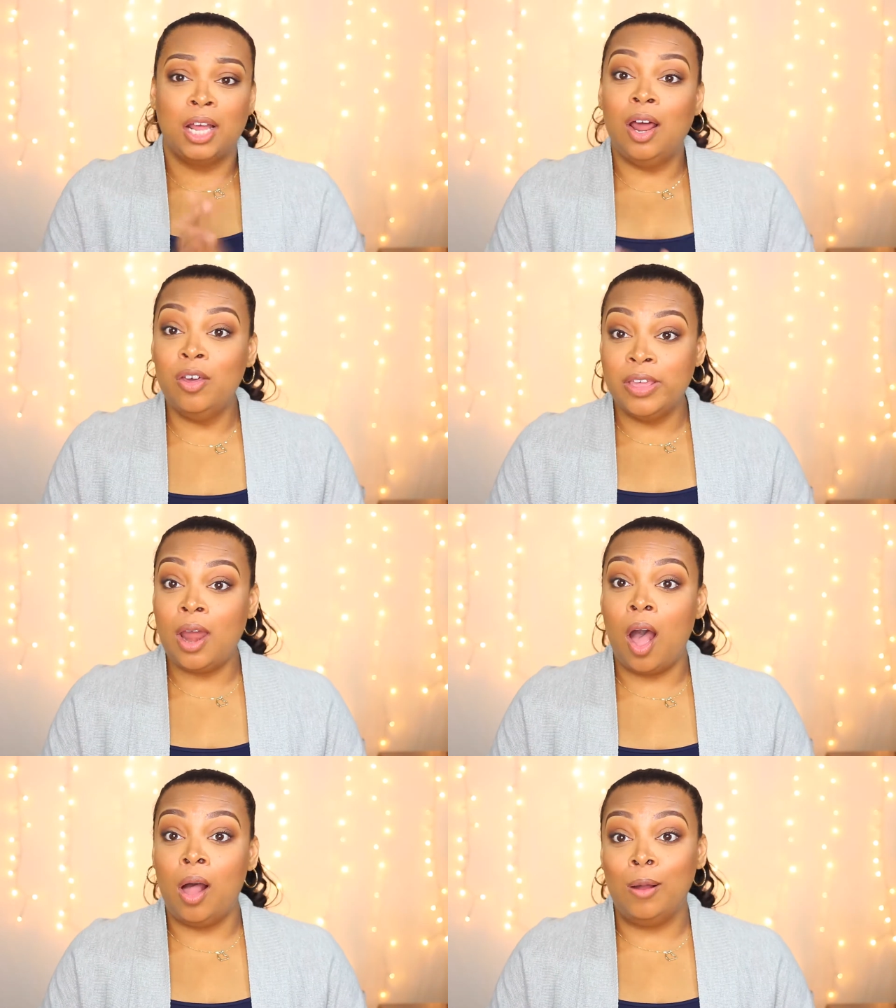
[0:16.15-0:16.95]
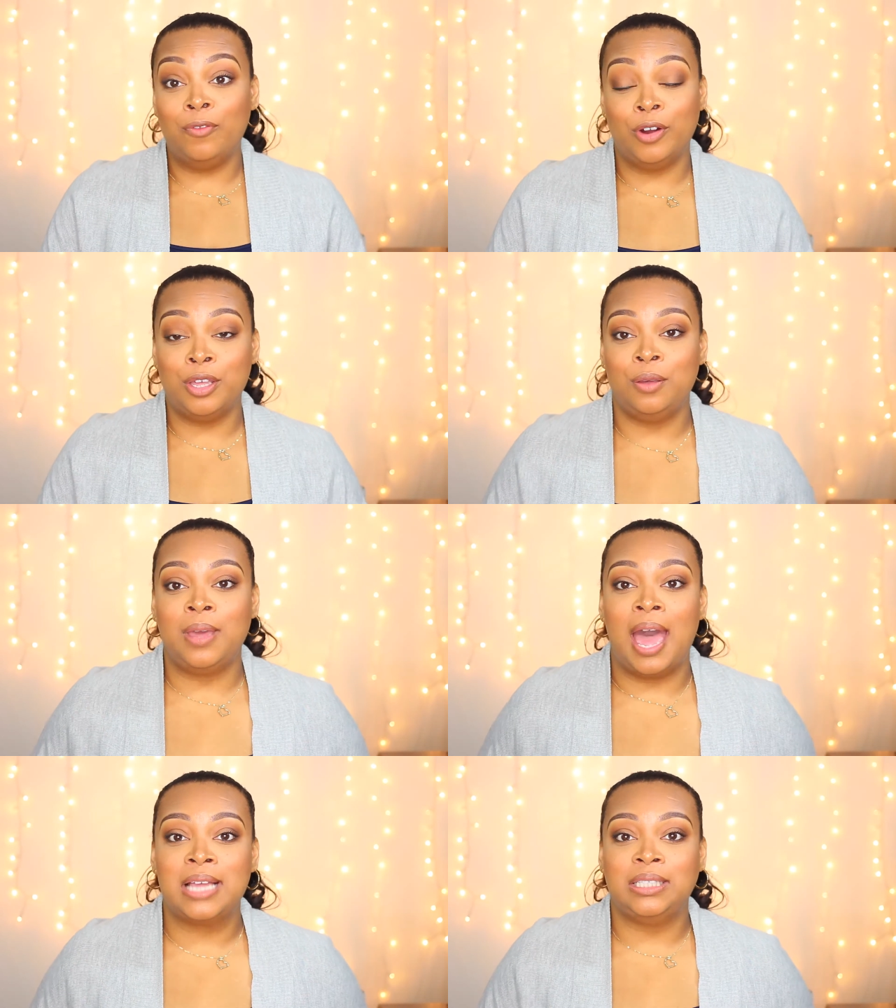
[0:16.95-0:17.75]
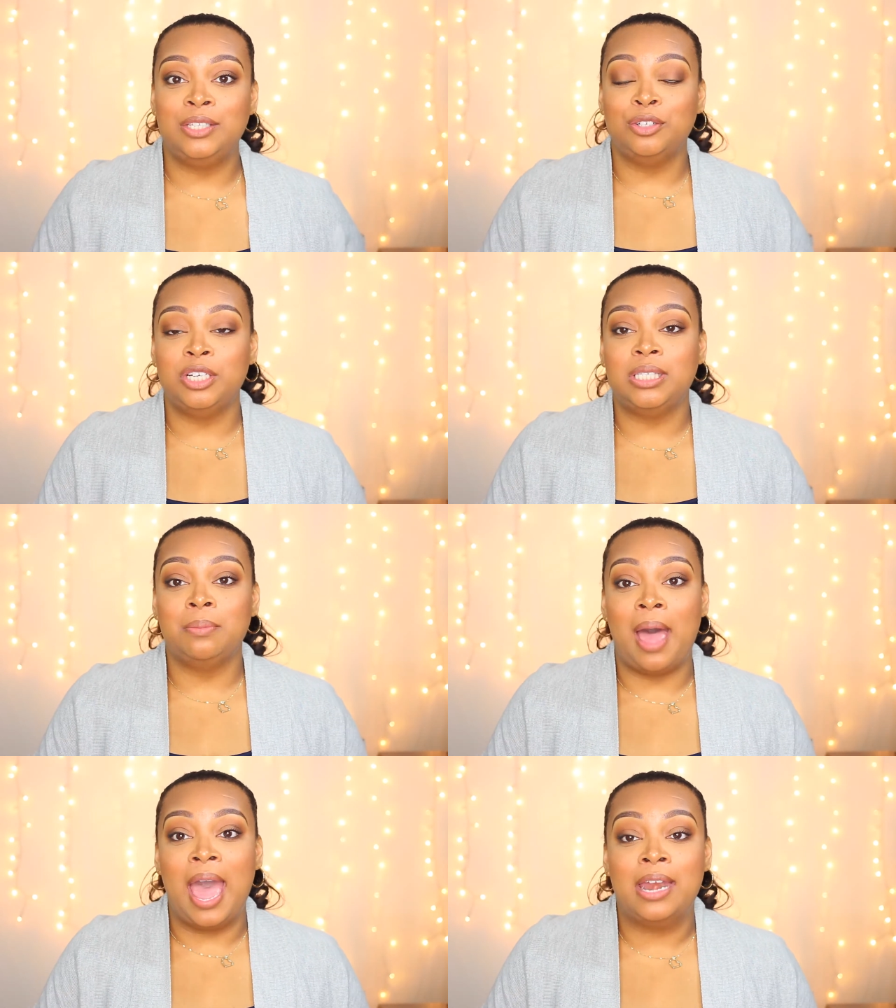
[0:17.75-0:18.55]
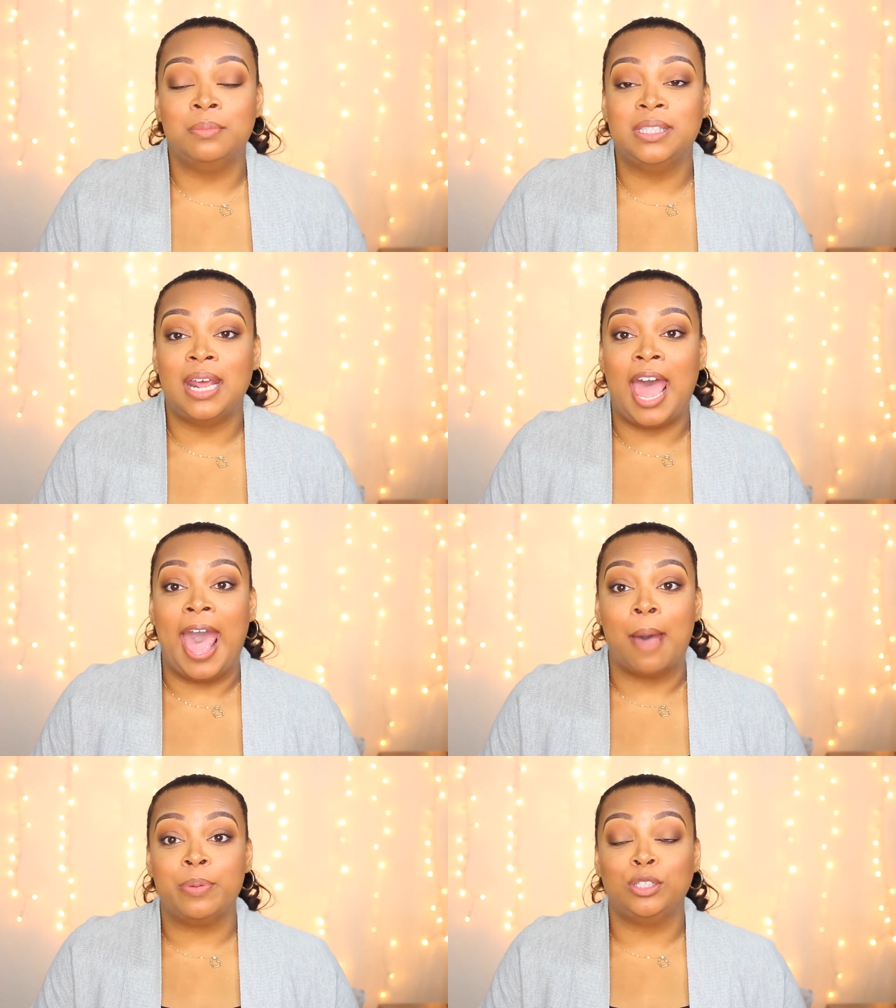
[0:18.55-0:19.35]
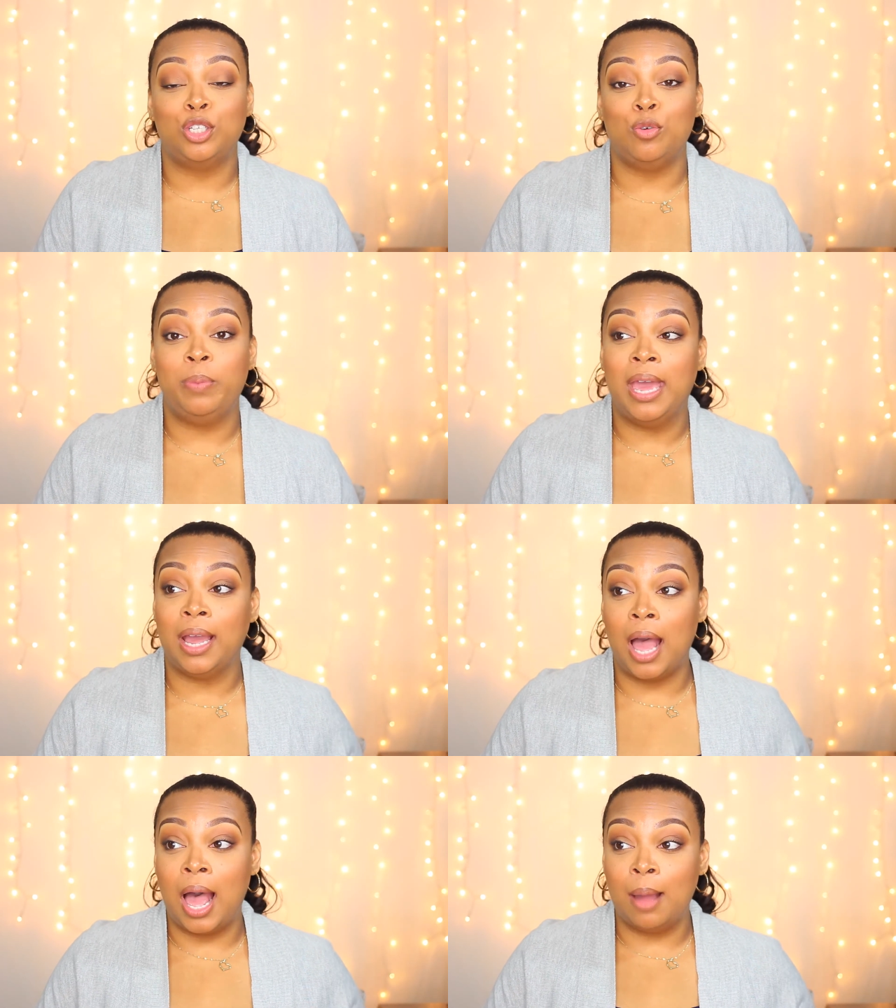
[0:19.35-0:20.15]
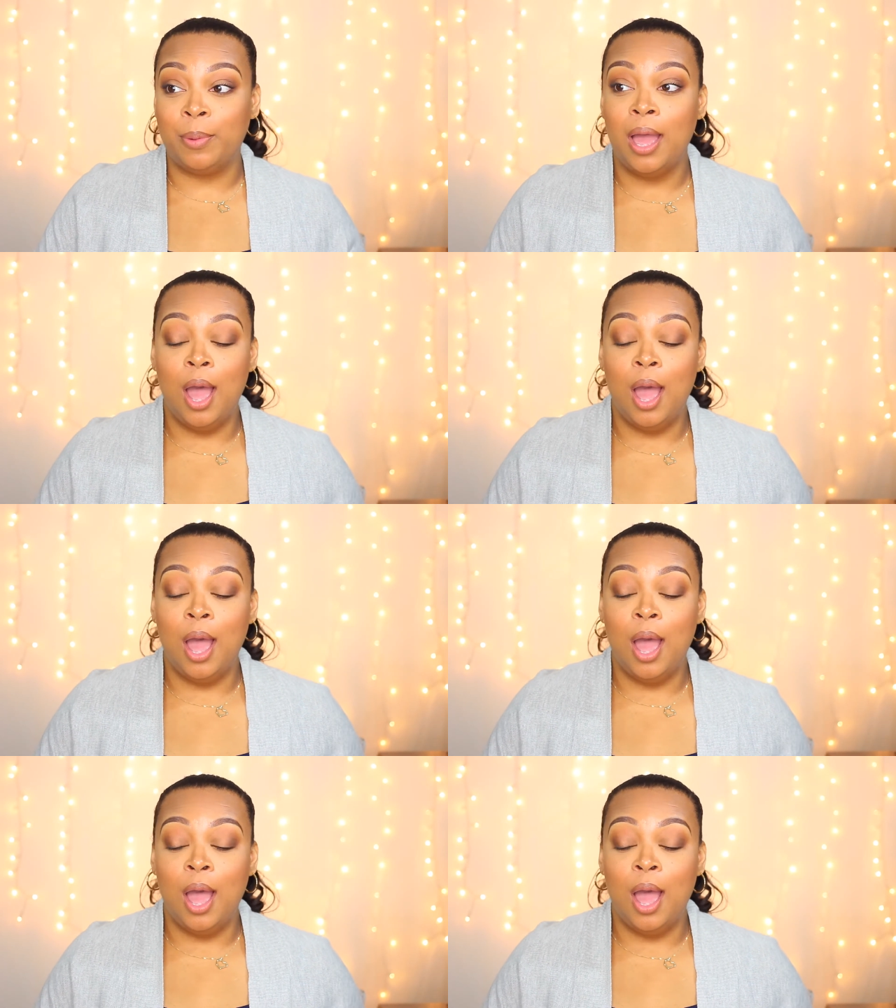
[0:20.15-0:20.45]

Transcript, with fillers: clothing haul for you guys these are just some items that I happened to pick up